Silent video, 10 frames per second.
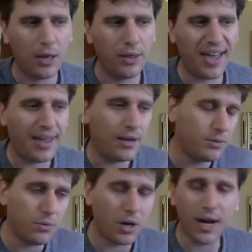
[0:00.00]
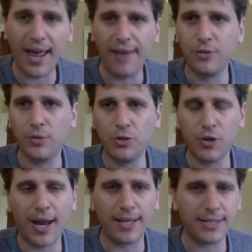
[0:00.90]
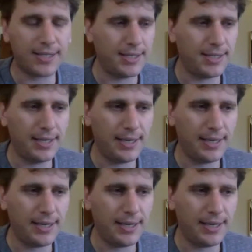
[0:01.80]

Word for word: that we're going to have to address.